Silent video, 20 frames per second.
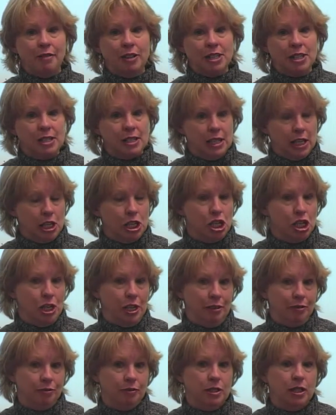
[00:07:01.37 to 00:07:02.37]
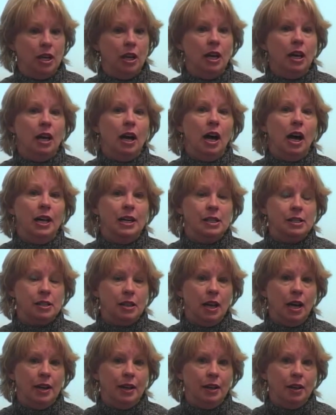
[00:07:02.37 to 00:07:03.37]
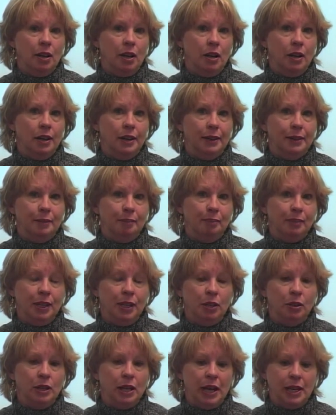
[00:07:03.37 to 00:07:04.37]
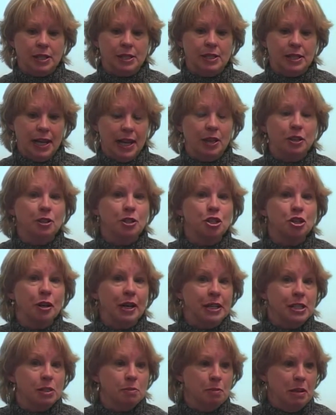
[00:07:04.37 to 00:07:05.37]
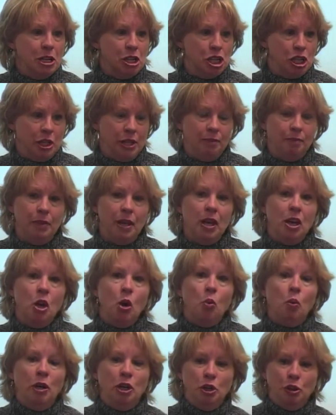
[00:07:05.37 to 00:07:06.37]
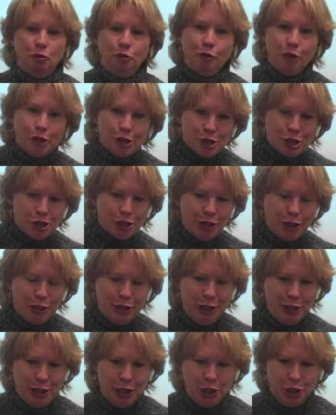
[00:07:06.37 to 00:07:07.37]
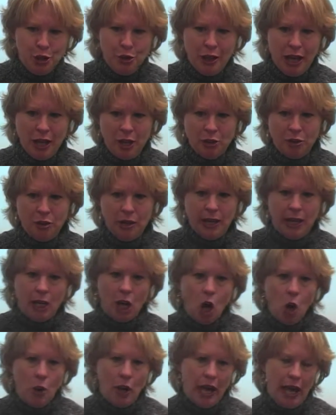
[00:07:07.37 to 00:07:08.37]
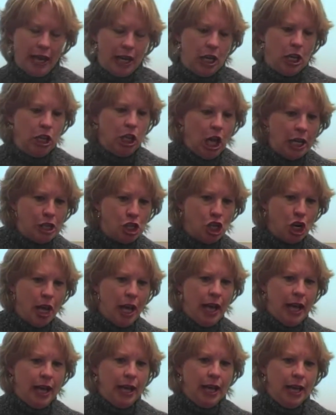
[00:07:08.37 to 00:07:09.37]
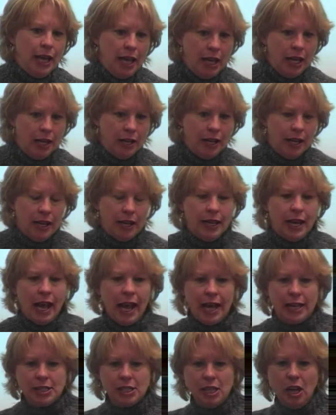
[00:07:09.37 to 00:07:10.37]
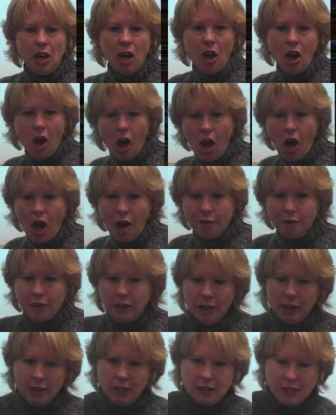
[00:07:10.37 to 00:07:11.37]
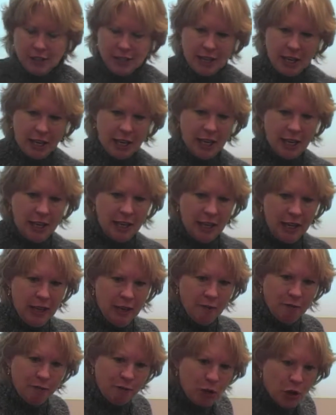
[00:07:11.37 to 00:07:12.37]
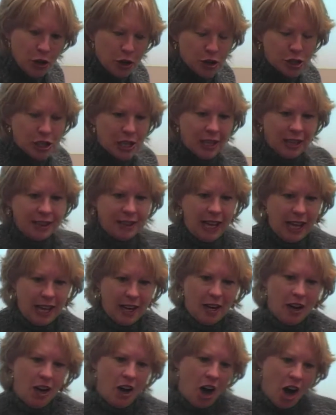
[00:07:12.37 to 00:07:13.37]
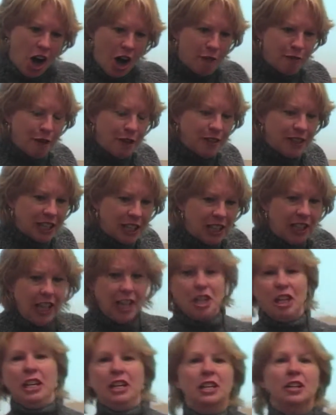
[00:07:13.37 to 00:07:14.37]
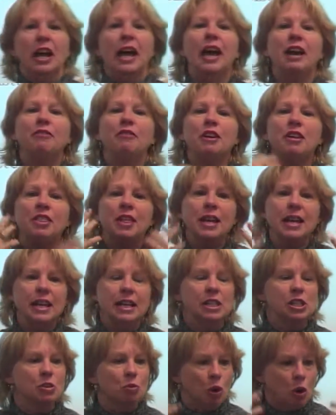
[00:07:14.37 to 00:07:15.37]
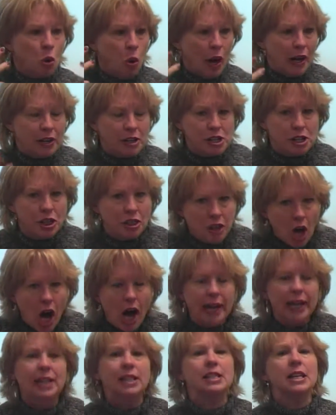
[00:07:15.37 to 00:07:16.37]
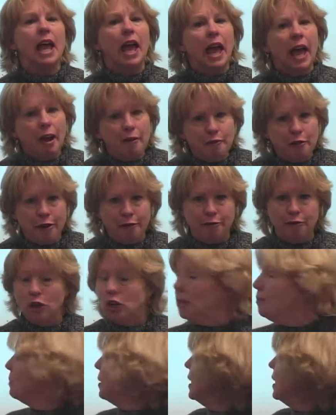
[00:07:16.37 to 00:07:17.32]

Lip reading: a stick shift on a standard transmission. When you're first learning to do that, you're thinking, okay, clutch in, gas off, stick in first, let off the clutch. Everything requires thought. It's effortful.